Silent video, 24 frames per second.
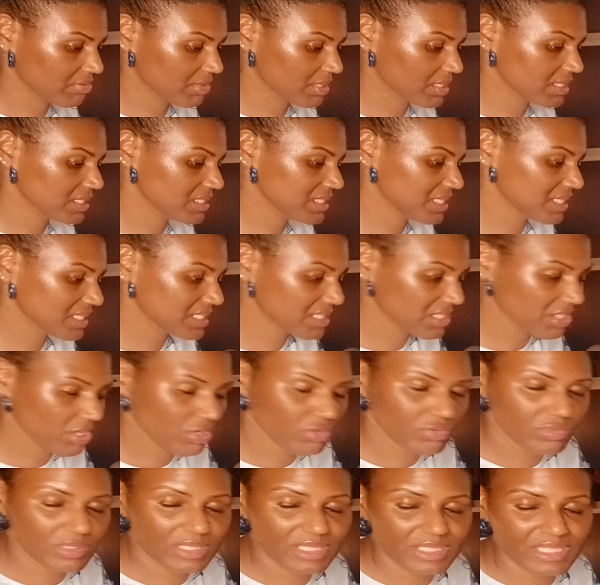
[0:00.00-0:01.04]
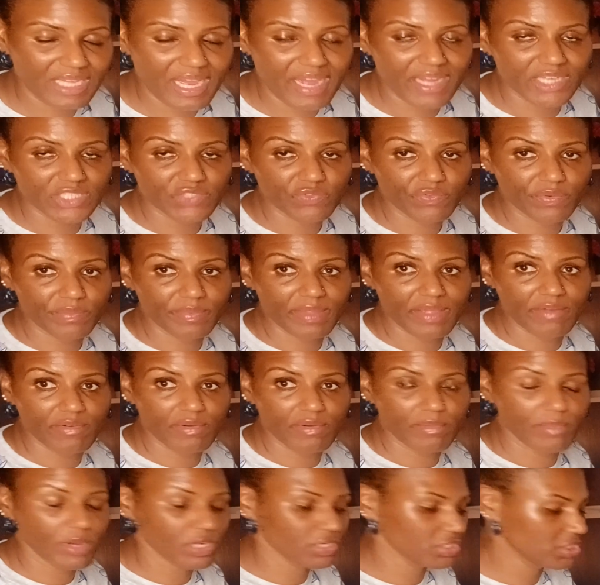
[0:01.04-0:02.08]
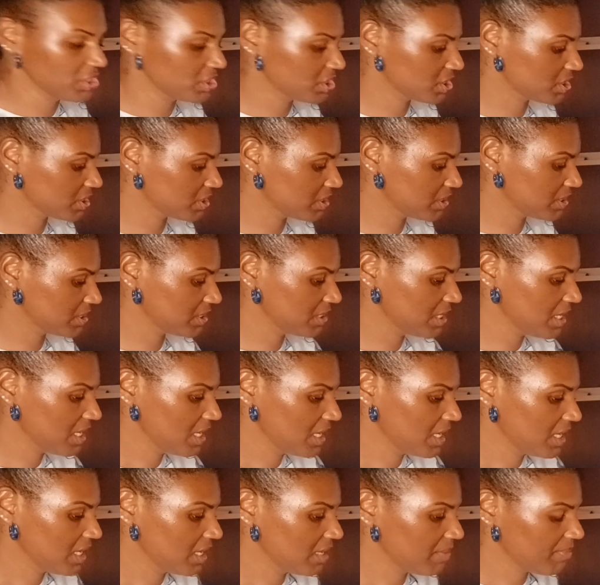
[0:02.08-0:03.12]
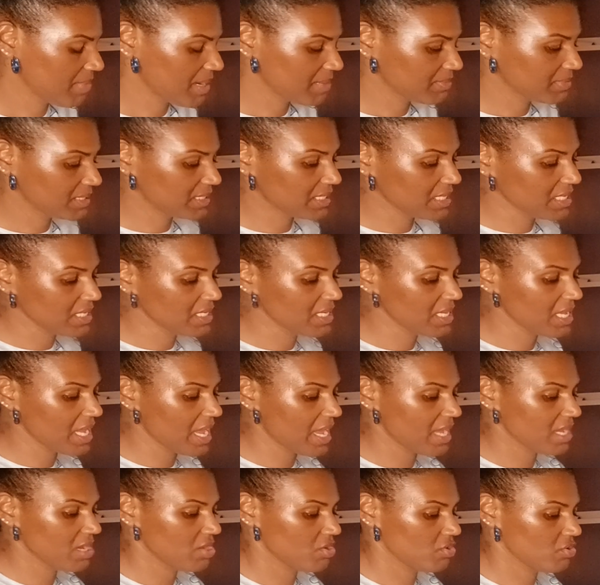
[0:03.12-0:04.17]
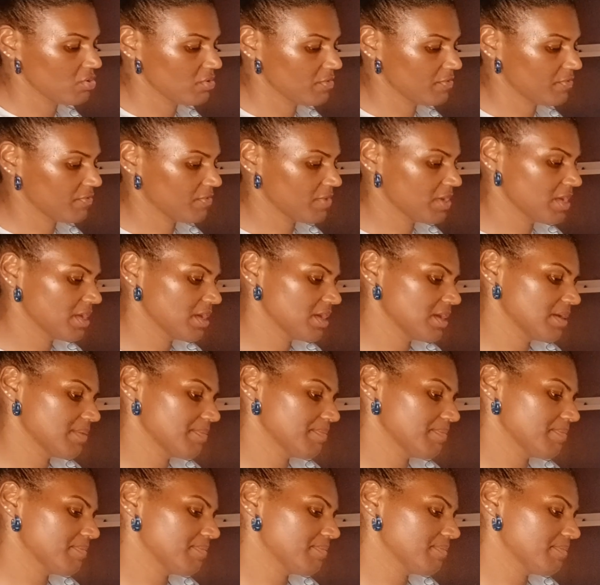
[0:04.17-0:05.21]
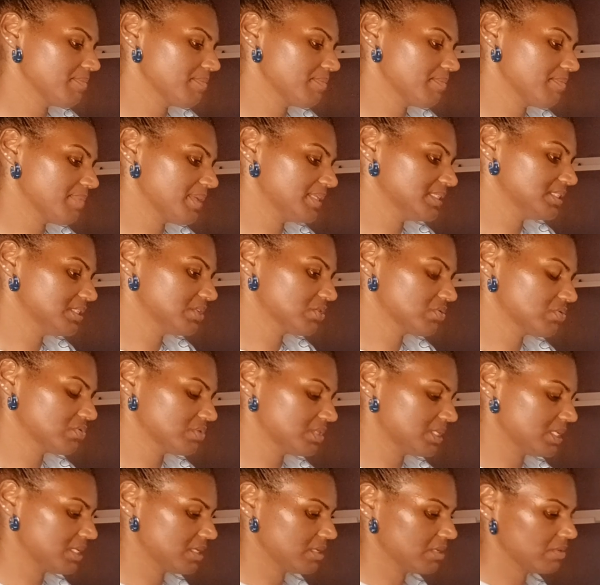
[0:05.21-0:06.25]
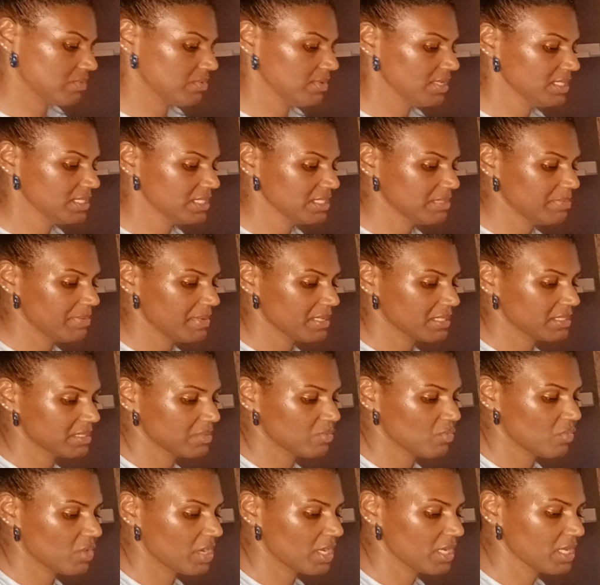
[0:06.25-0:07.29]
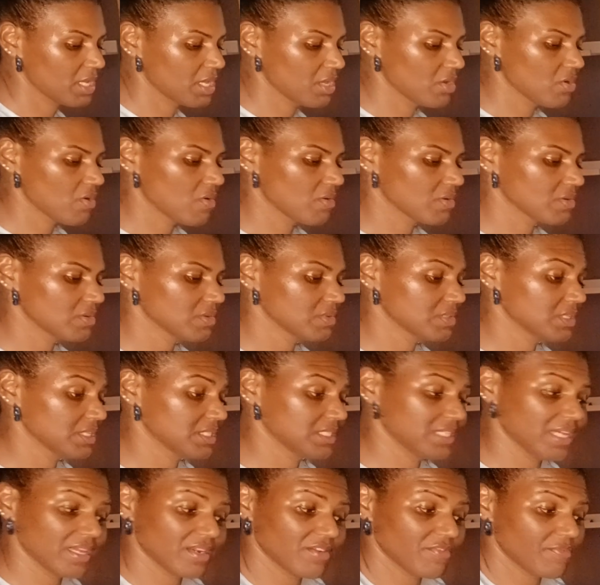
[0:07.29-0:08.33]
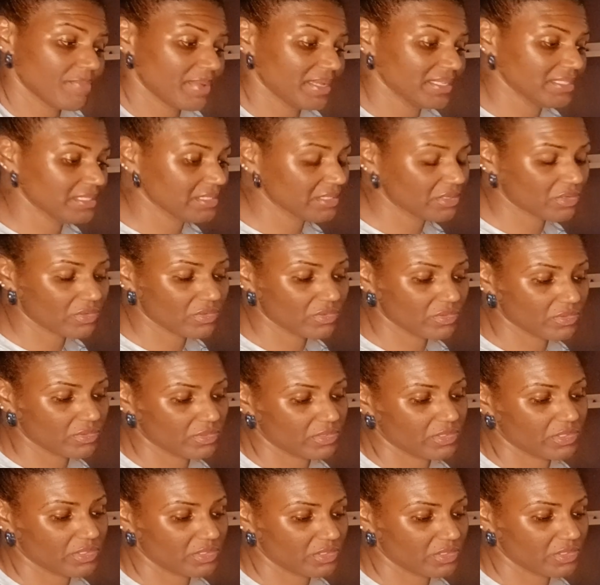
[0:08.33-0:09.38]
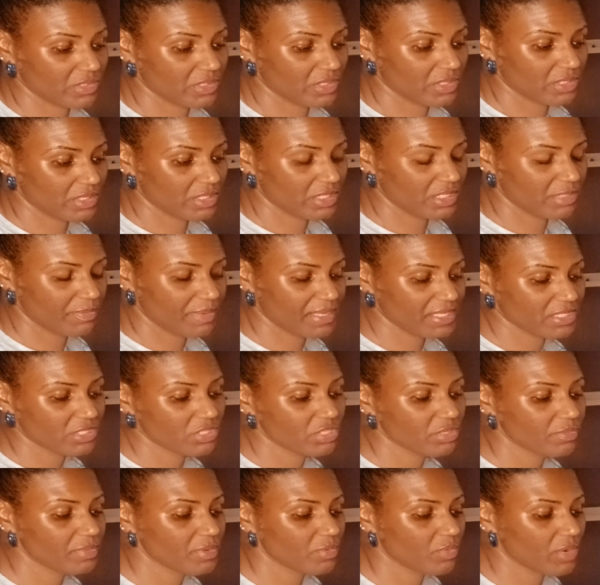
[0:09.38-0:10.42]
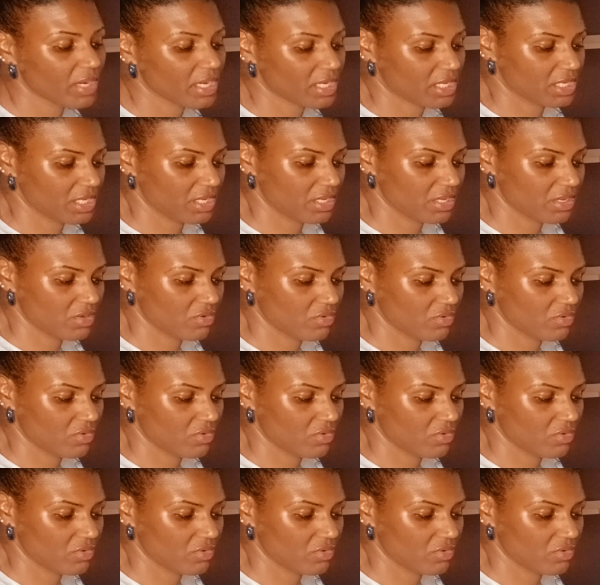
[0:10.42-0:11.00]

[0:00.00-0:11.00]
because they're so detached from their emotions. But I'm seeing the Eight of uh, Pentacles here. What is this person working on? The Ten of Pentacles. This person could be working